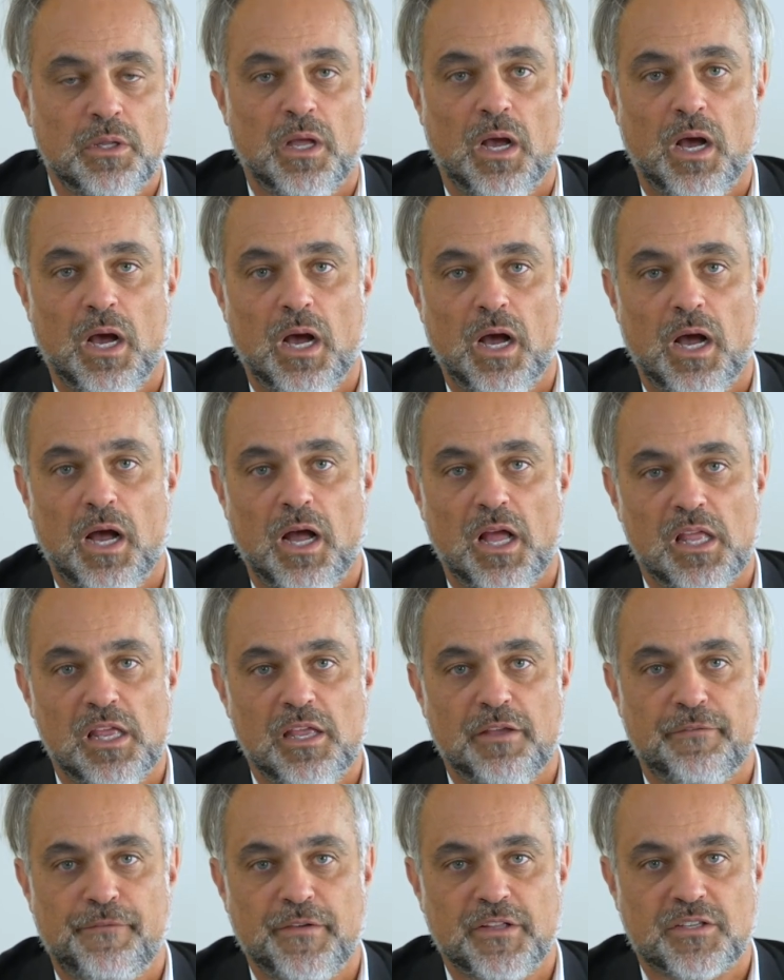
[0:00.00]

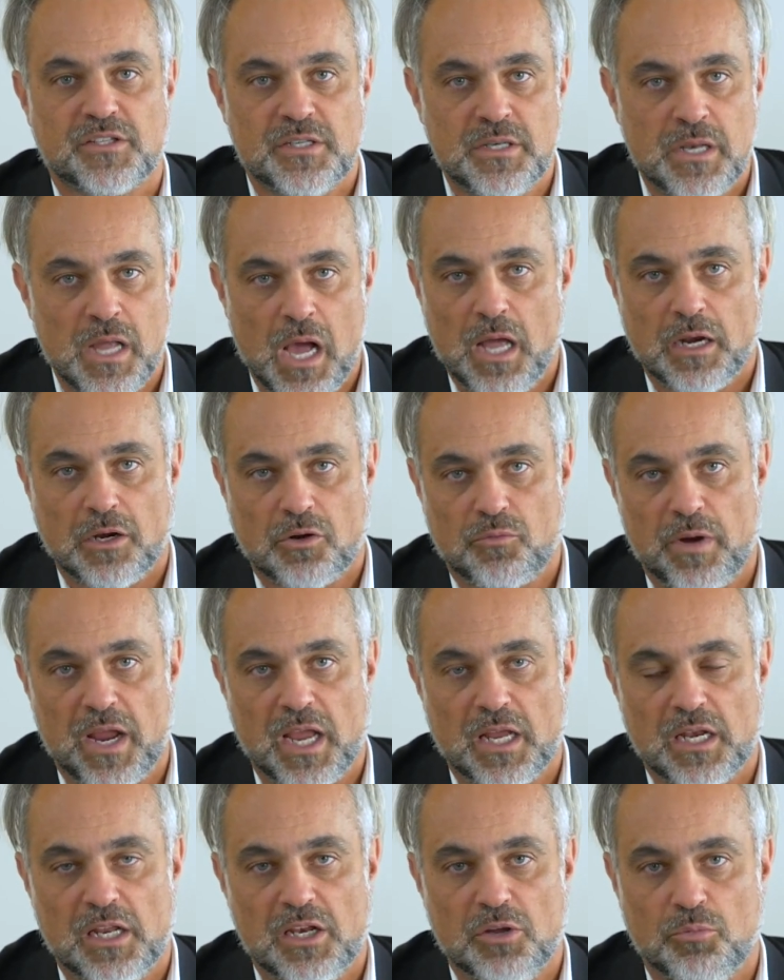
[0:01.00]
If it's not
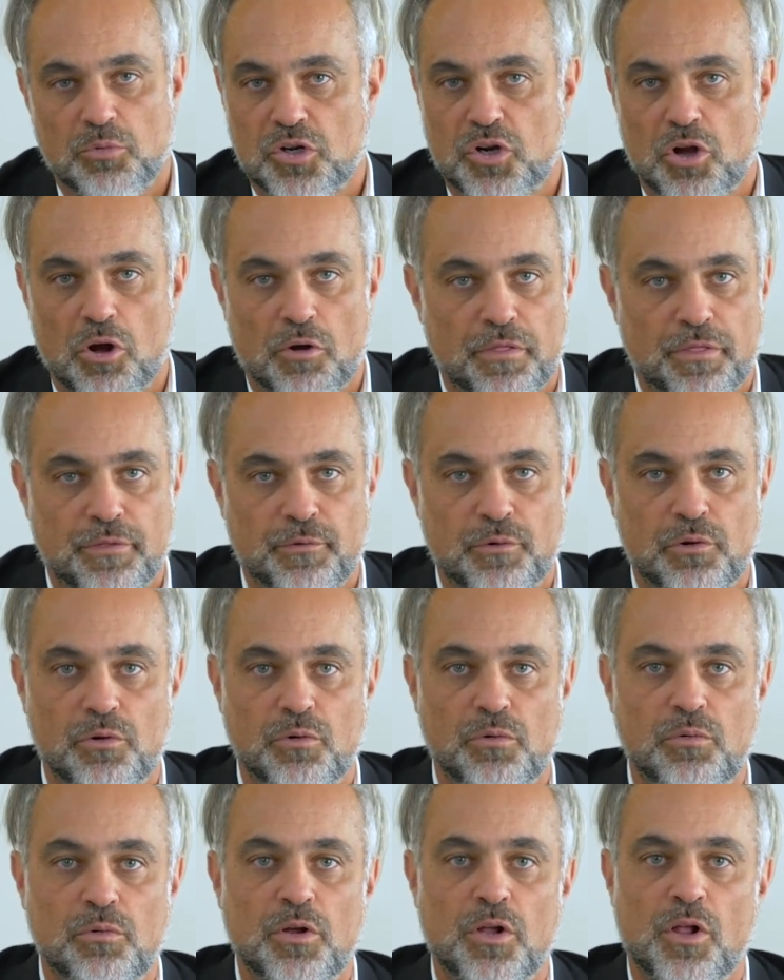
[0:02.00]
granted, it will go
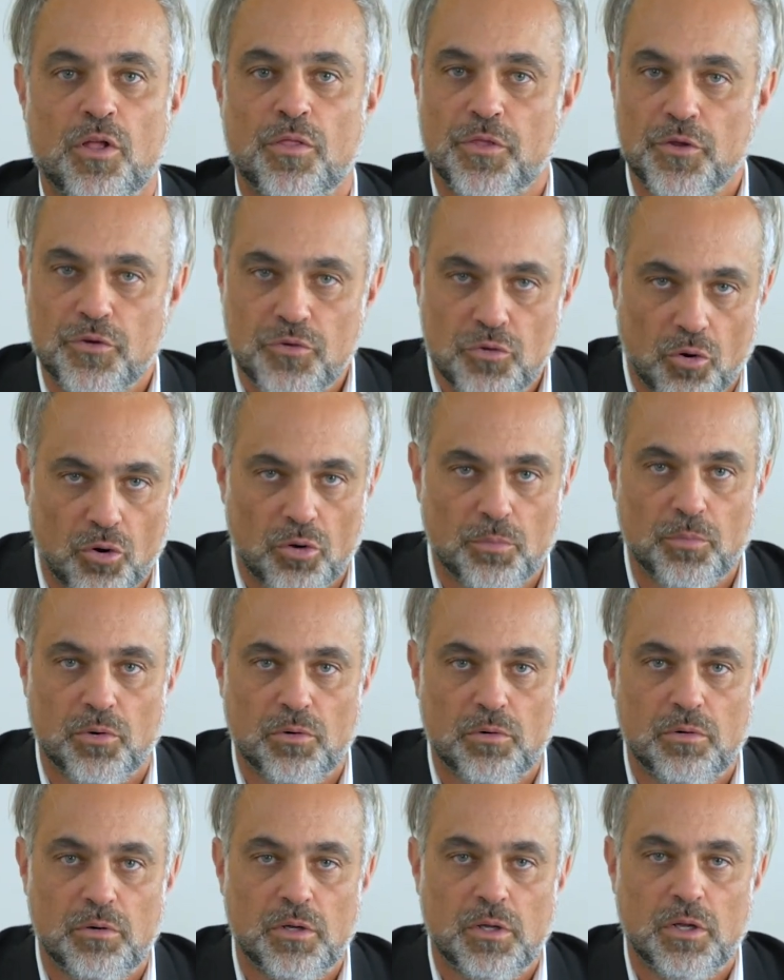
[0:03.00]
through the
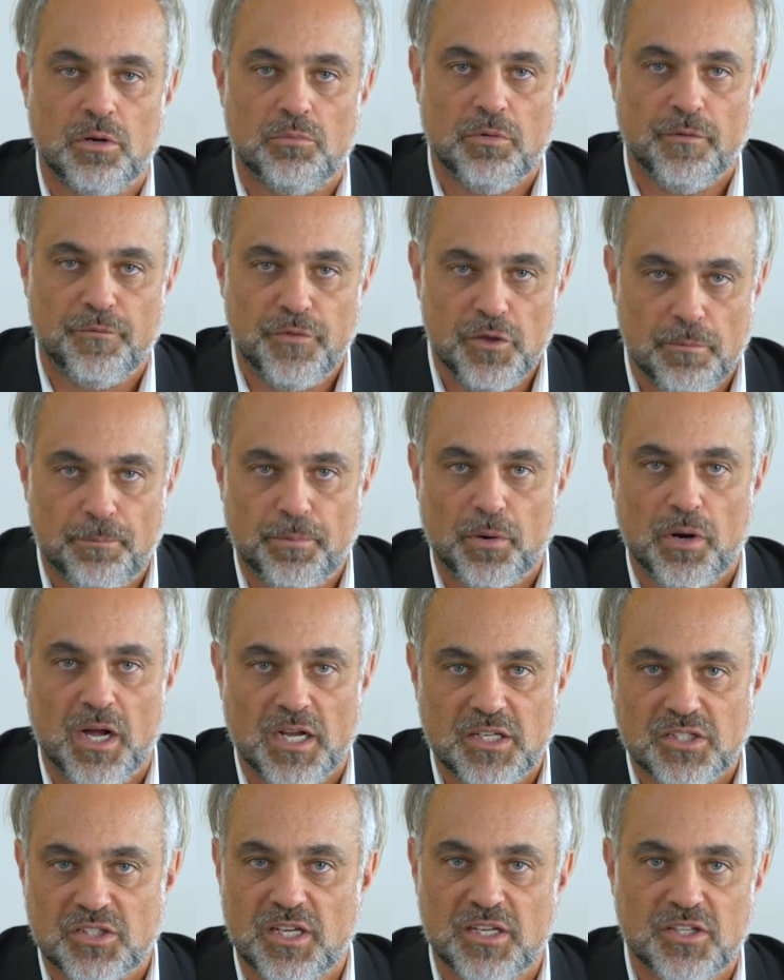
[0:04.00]
normal review
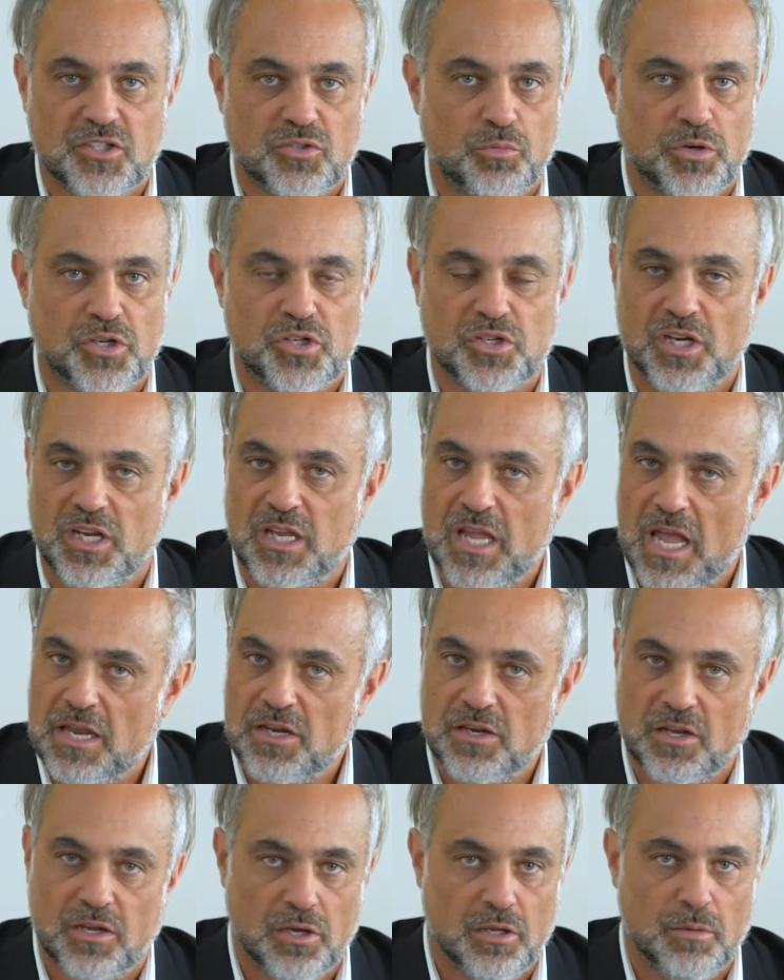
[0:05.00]
process, which
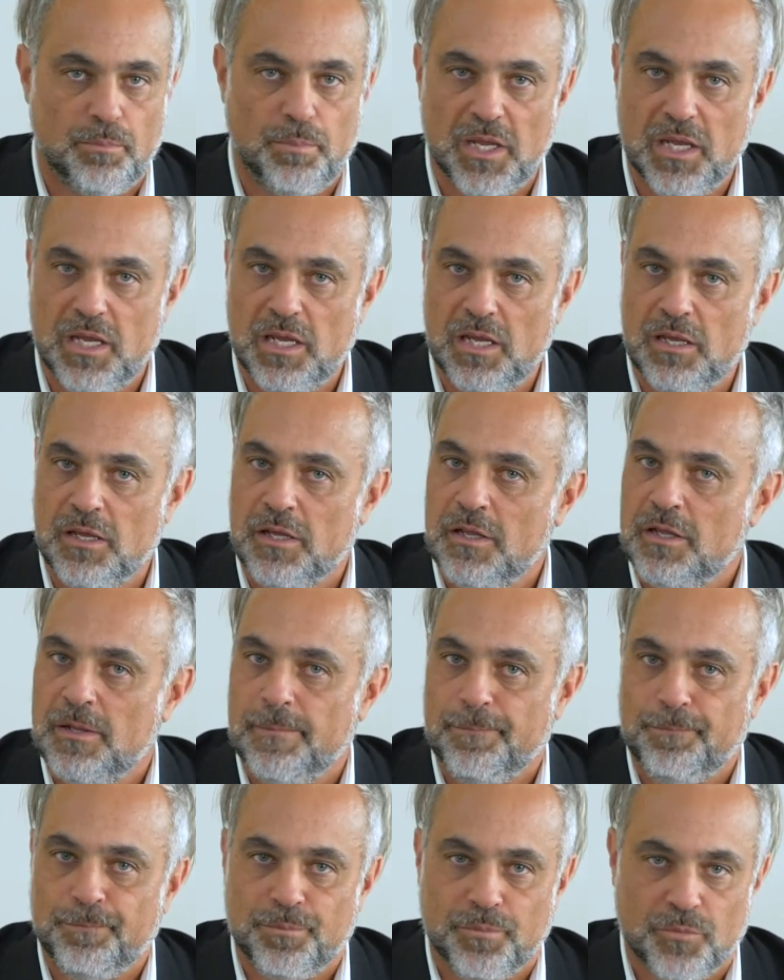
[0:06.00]
again could be
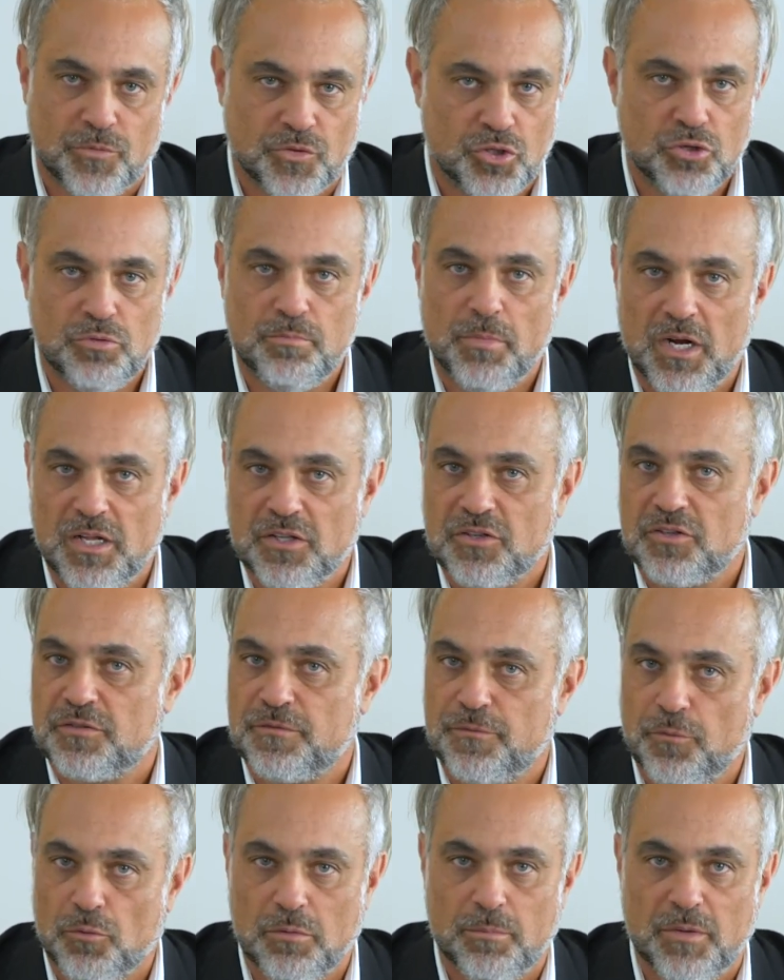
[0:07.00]
2 months,
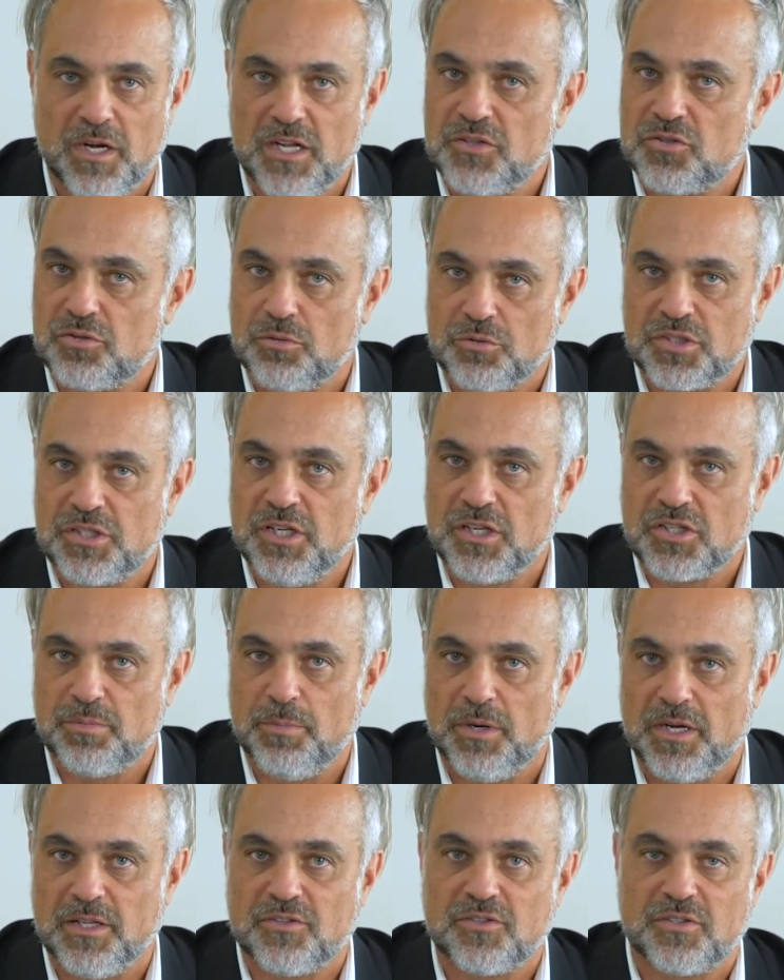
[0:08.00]
4 months, or 6
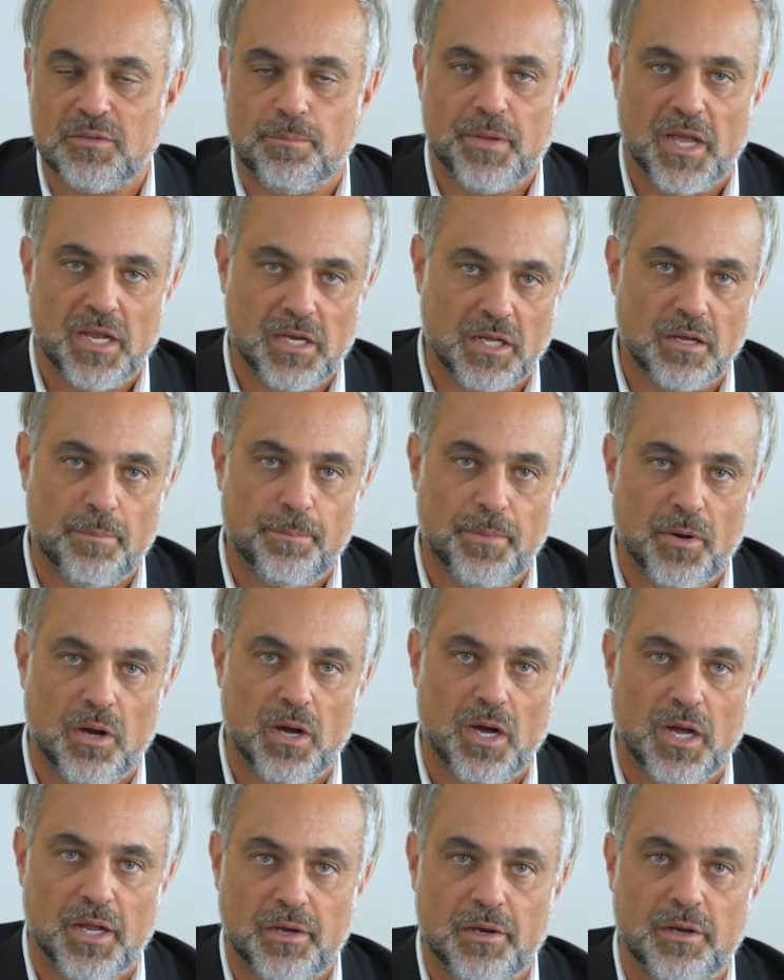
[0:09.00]
months, depending
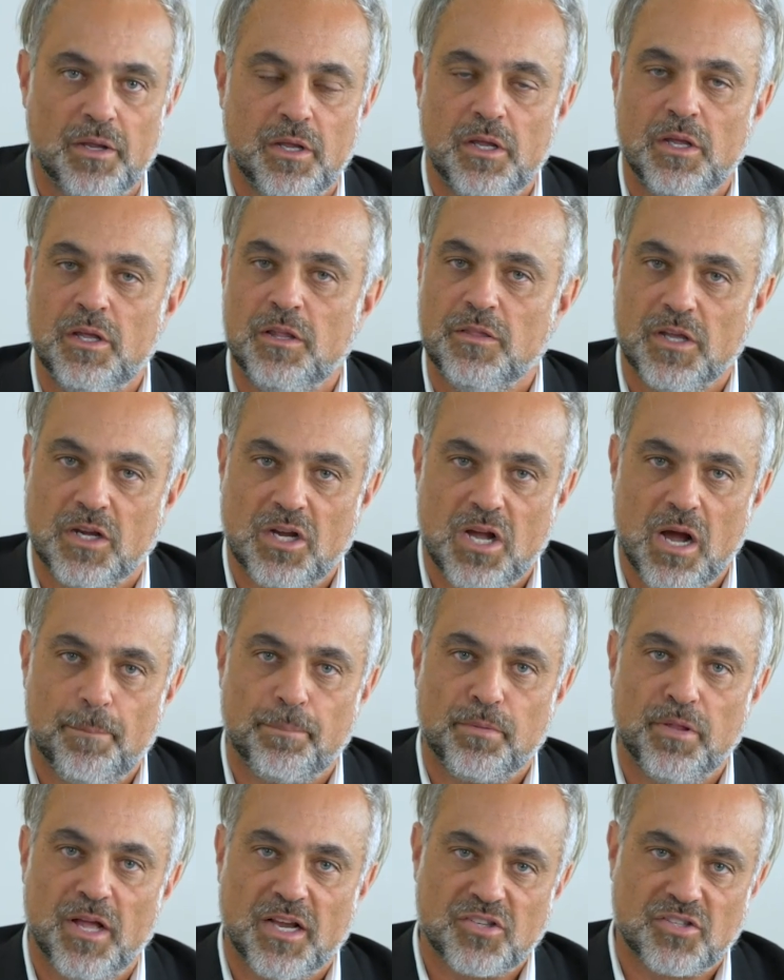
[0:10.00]
upon the
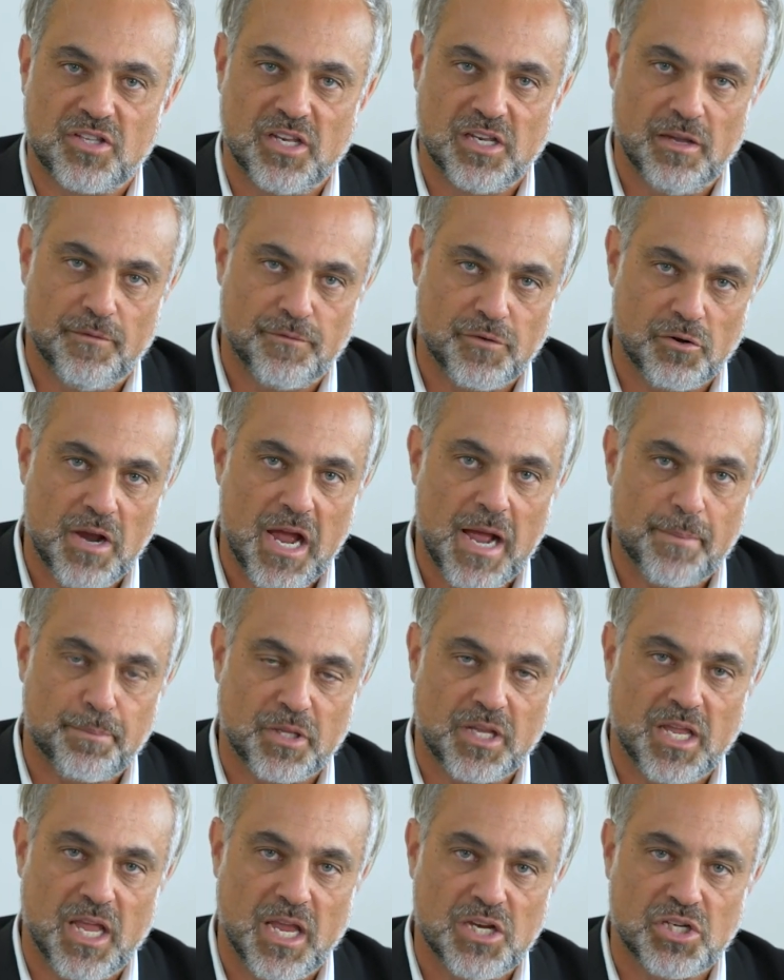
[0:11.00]
complexity of your
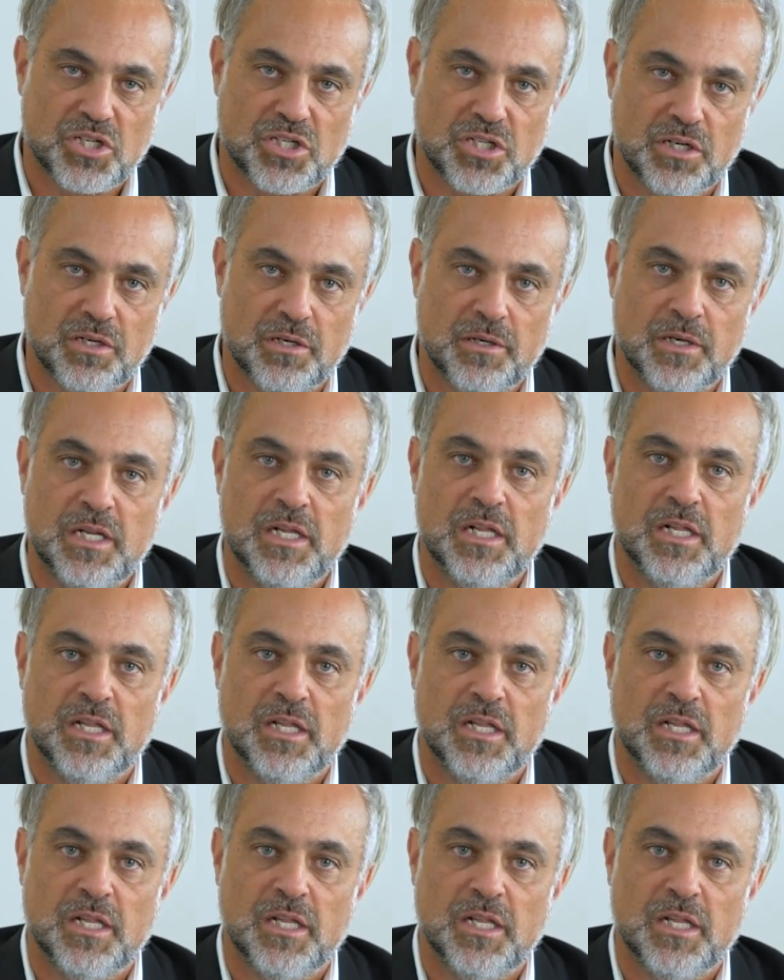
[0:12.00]
application,